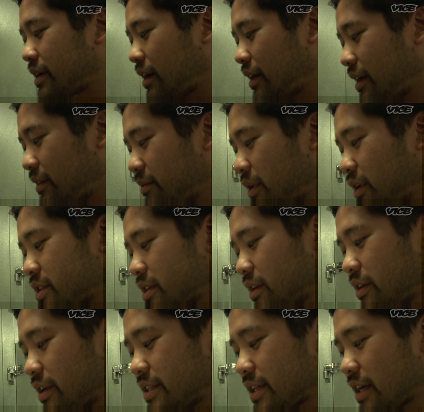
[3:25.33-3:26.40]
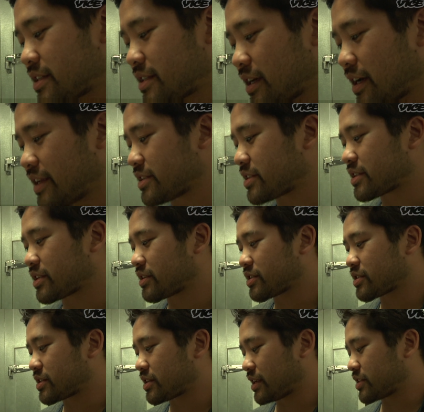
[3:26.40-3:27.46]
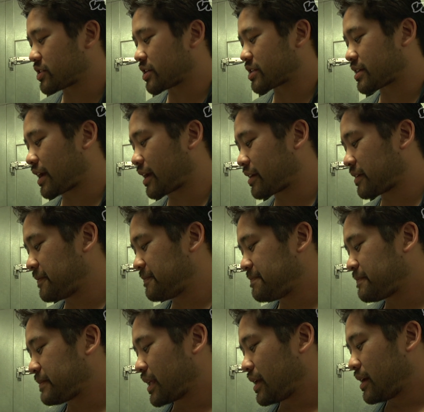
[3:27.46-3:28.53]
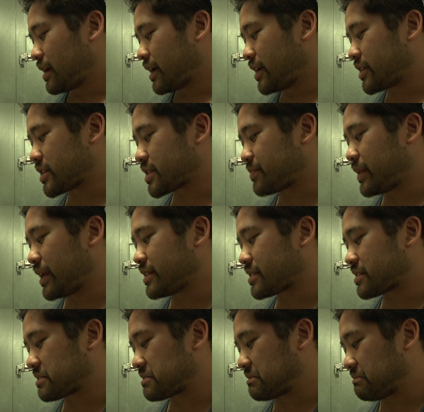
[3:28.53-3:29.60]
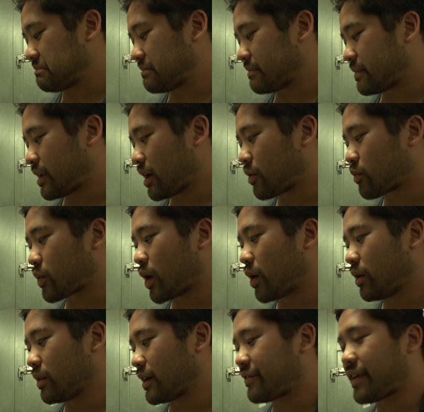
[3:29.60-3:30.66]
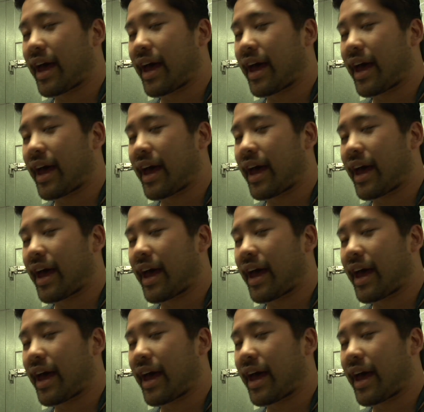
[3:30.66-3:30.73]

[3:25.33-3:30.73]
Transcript: call it rotoloni testa. It's just, it's just, it's just like, it just means a roll of